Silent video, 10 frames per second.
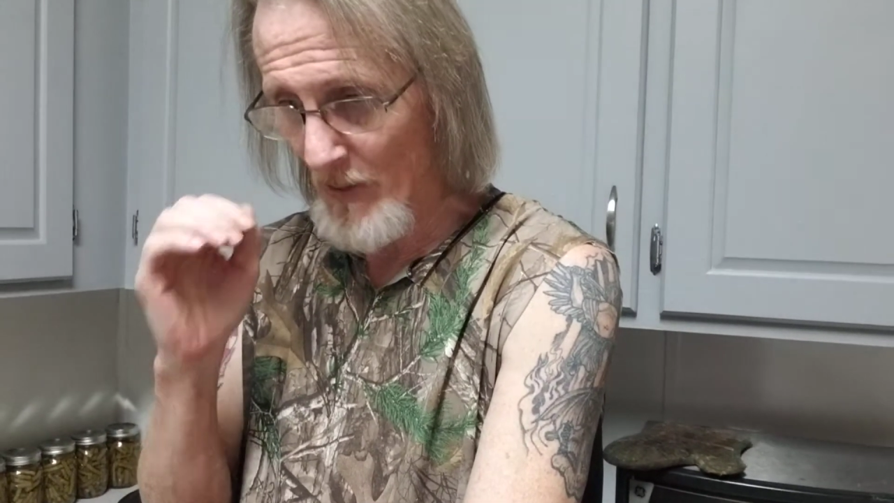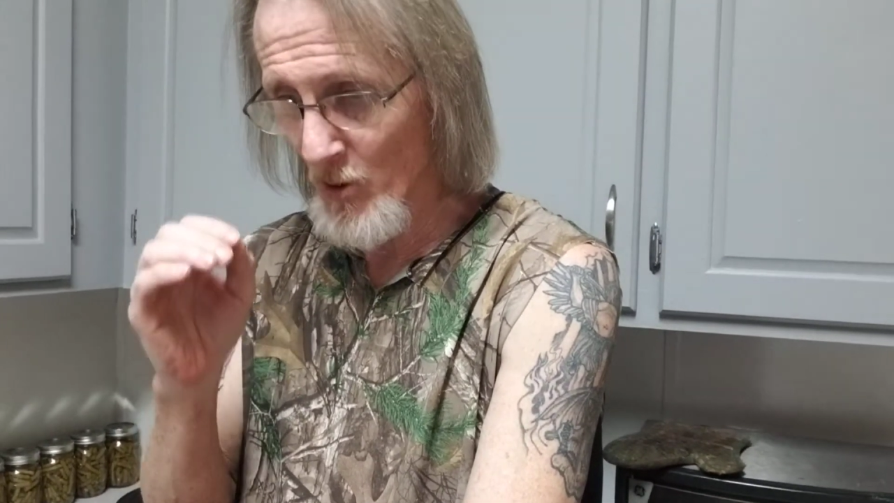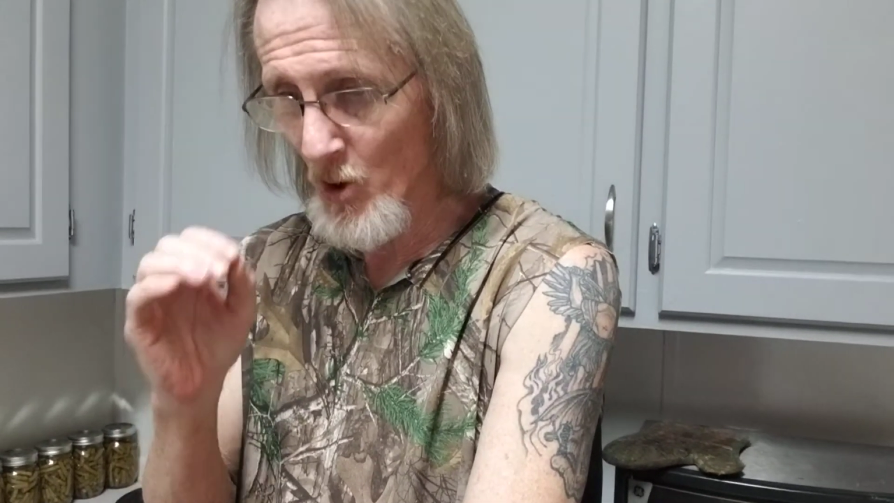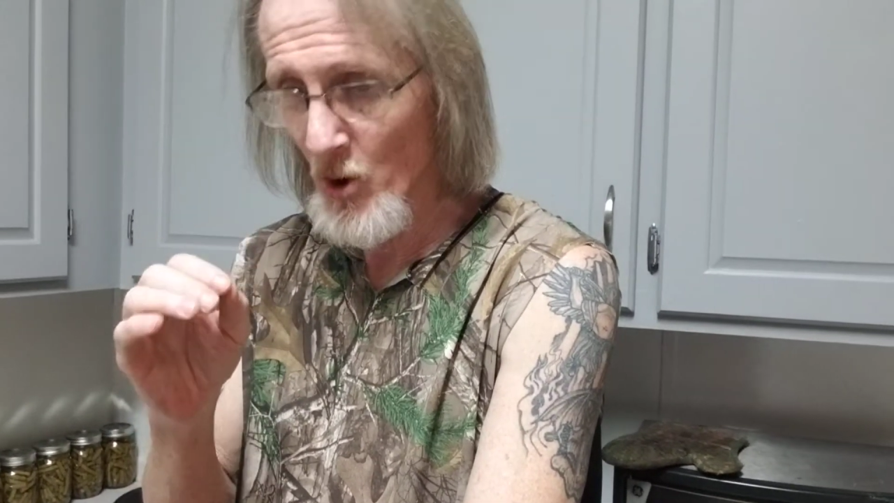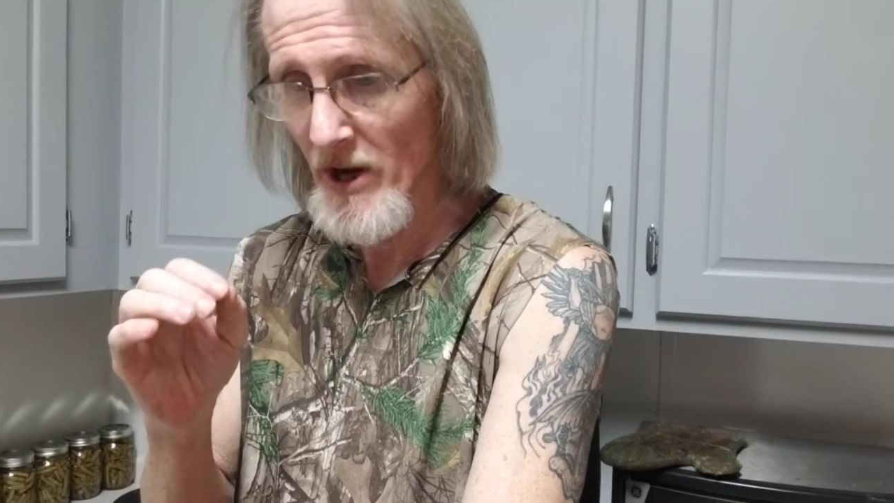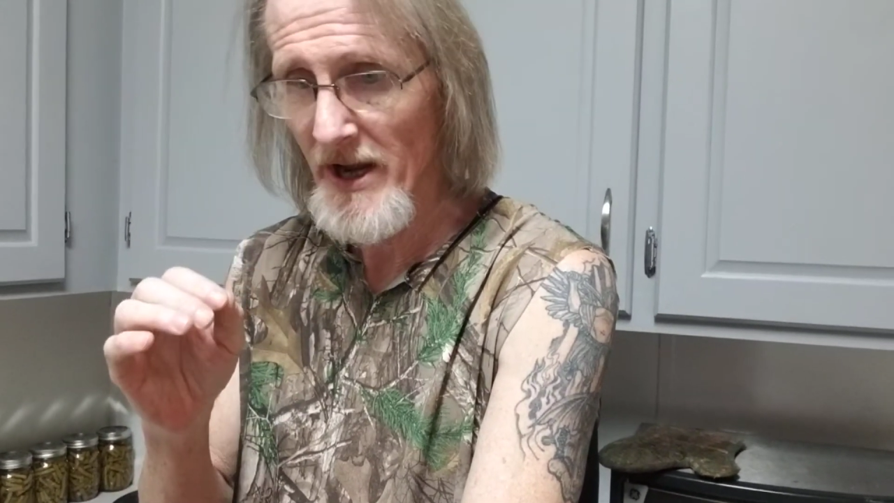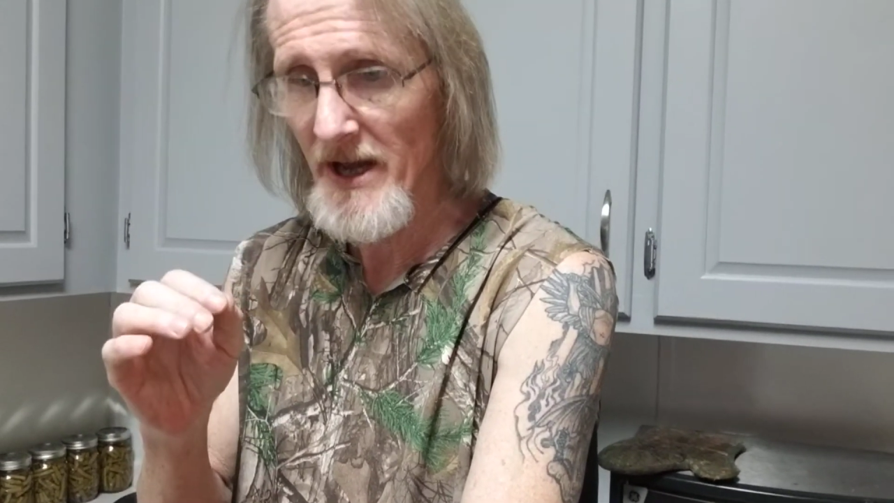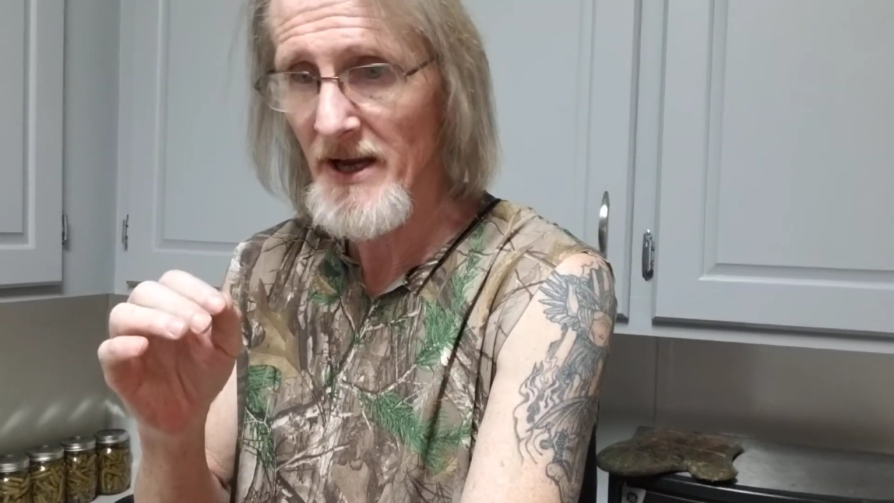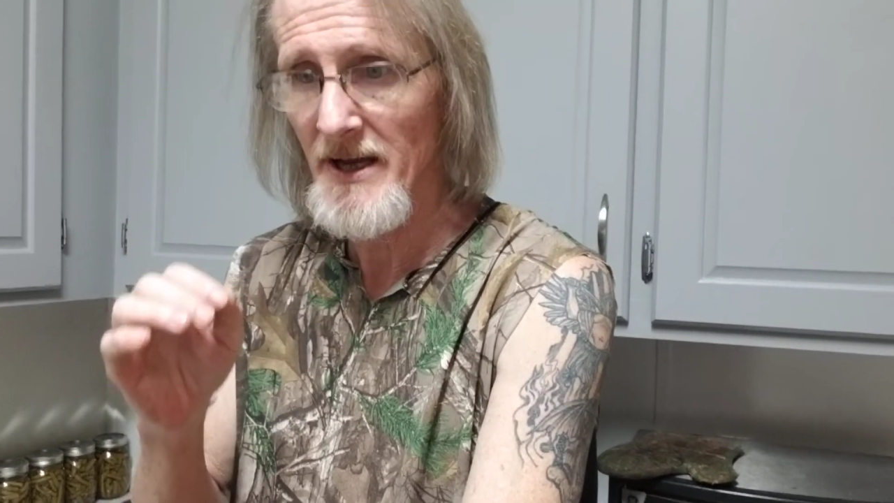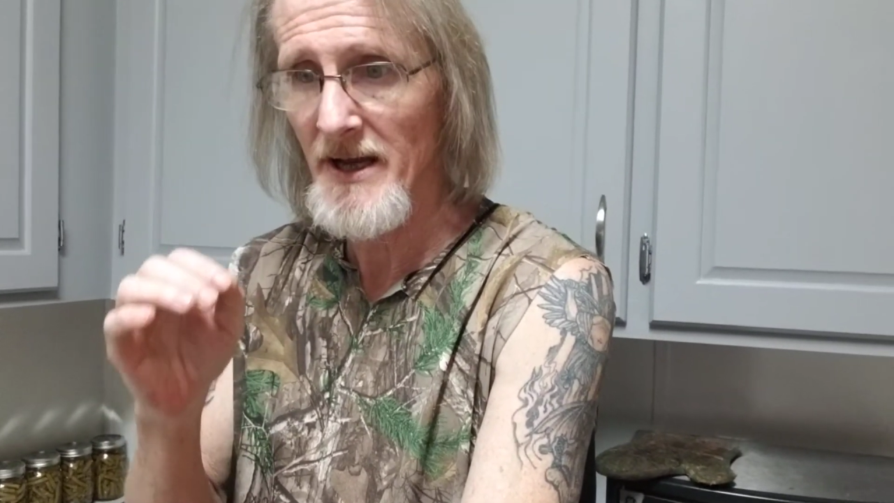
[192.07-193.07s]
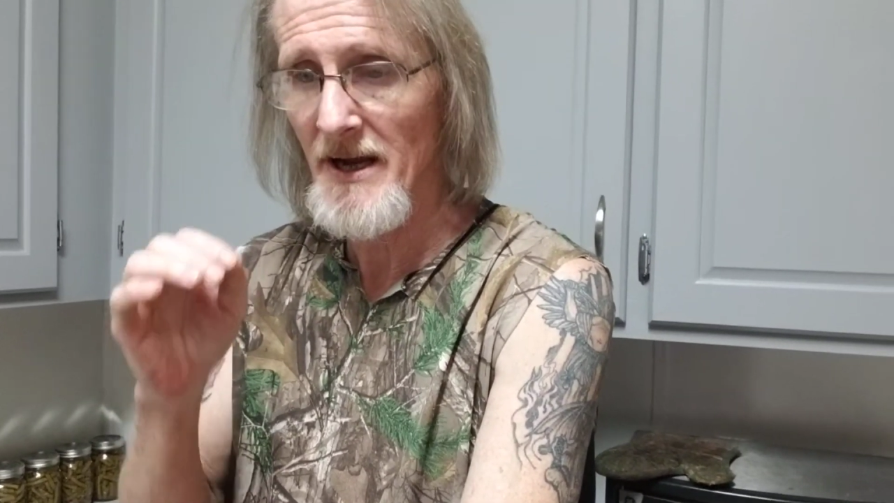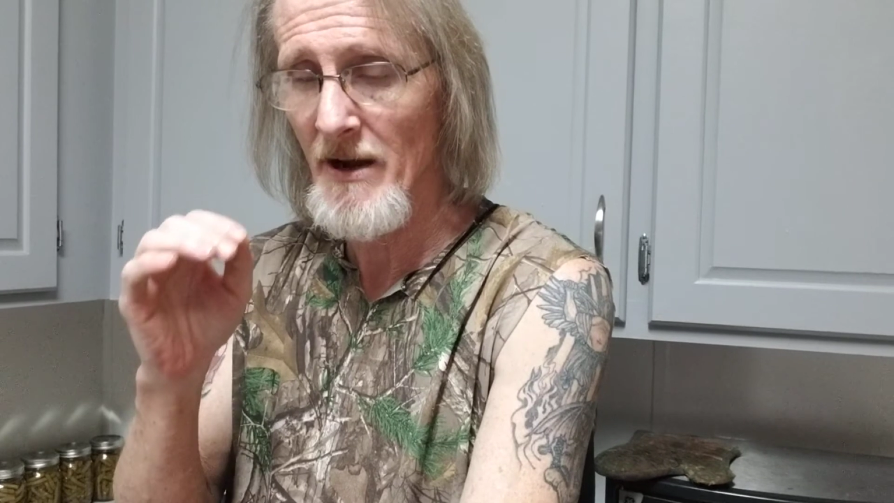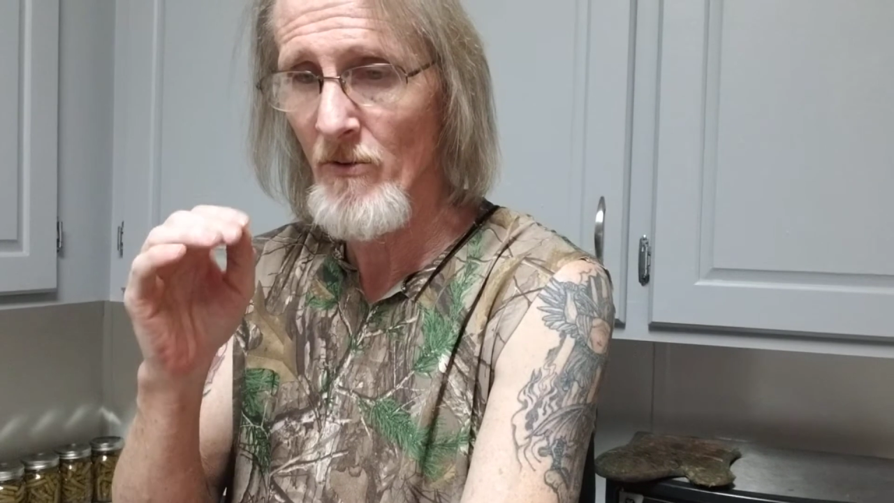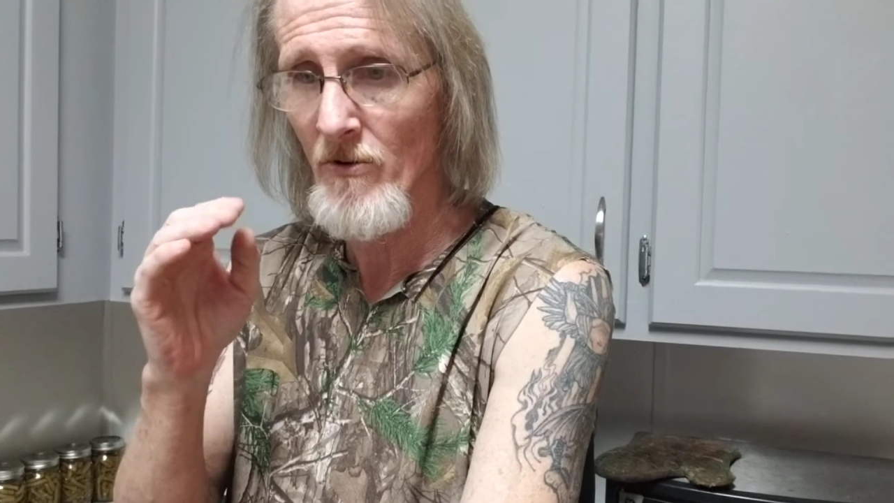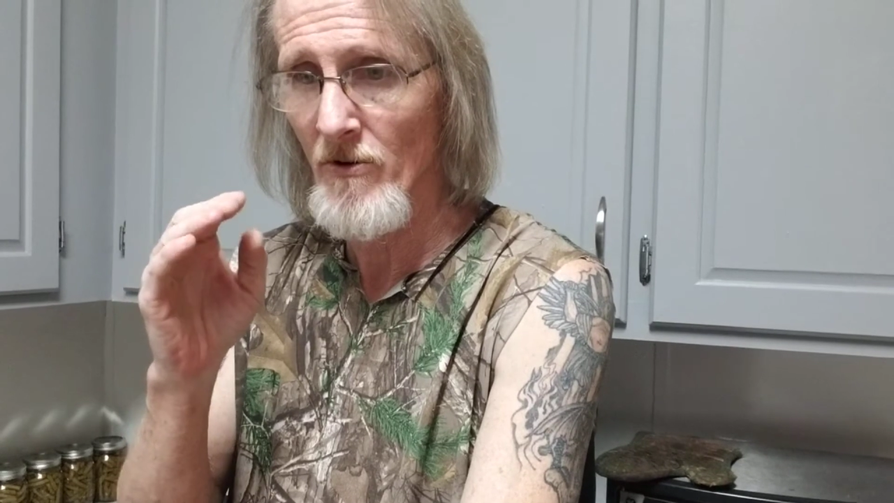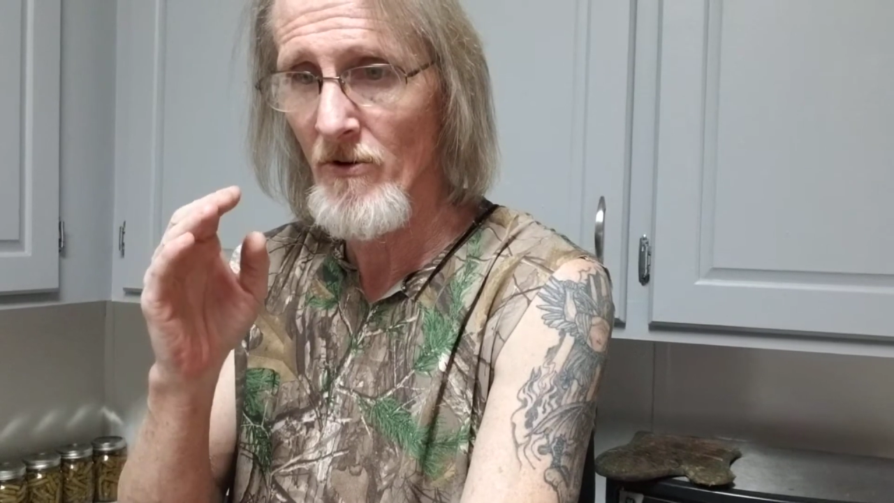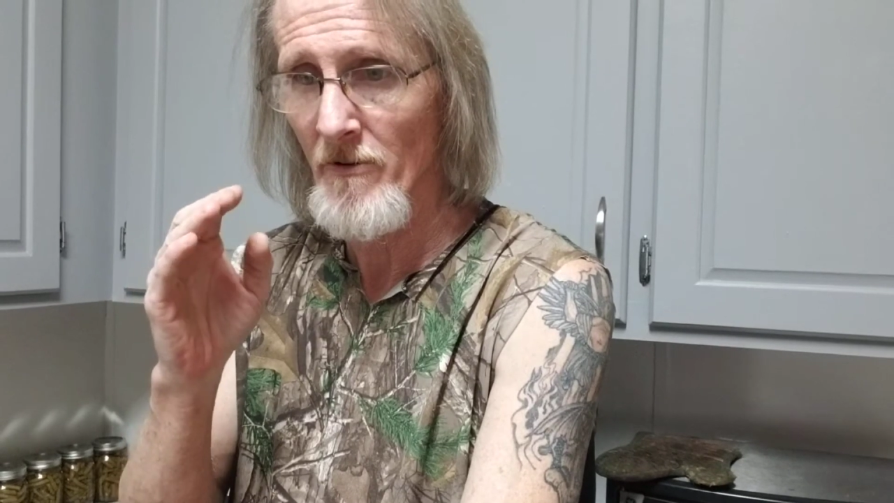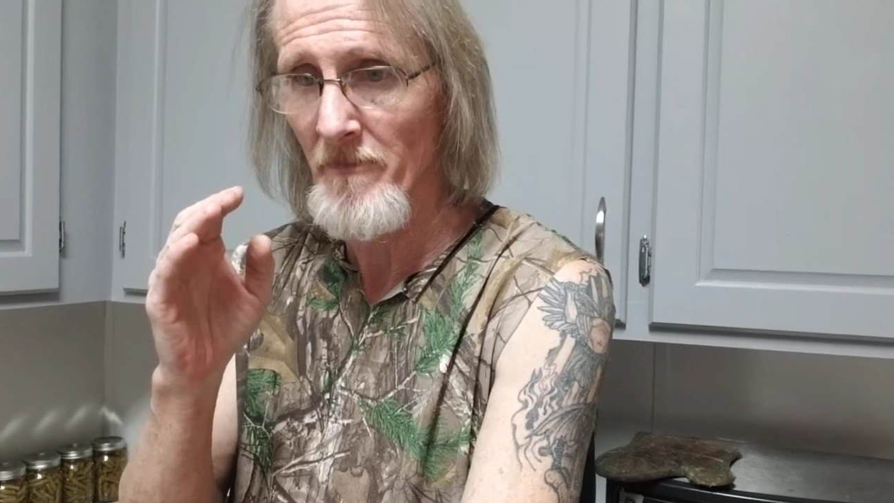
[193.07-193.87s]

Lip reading: go ahead and I will